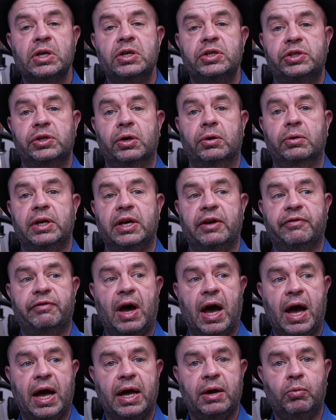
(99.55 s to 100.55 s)
So if
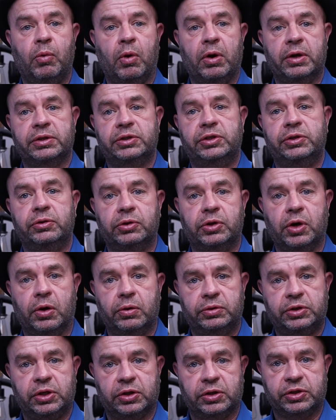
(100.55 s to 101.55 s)
I want to
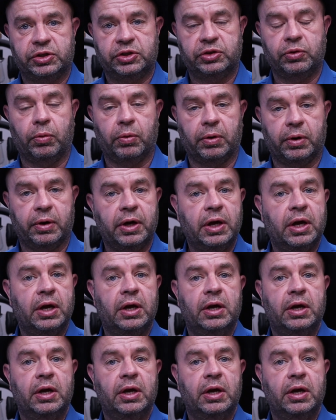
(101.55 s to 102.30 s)
go to the store